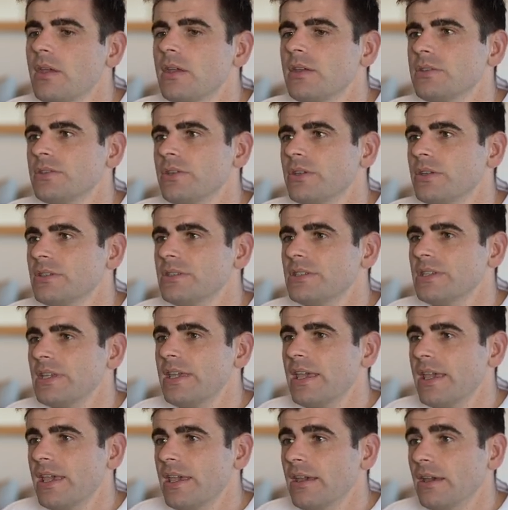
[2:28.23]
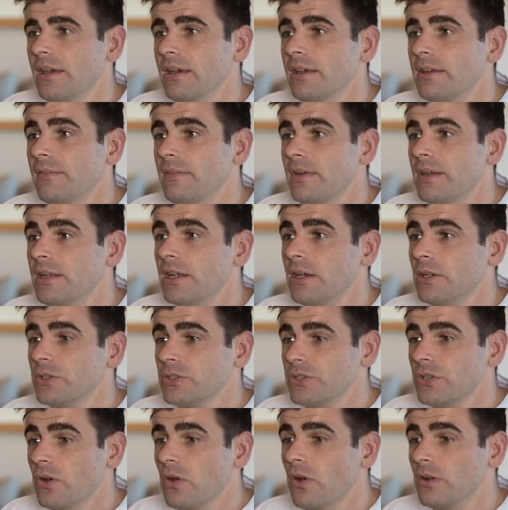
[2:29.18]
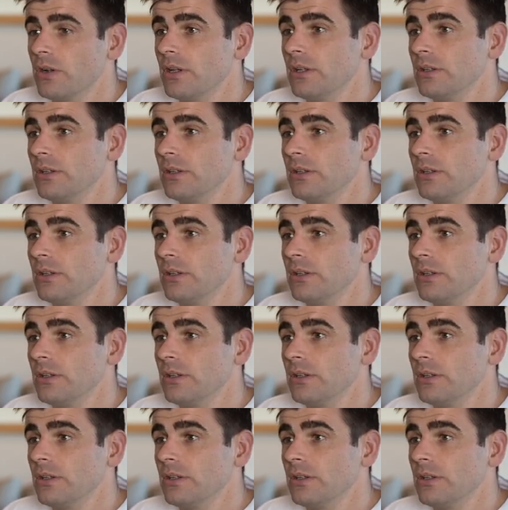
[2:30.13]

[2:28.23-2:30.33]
So you can see here in our shot,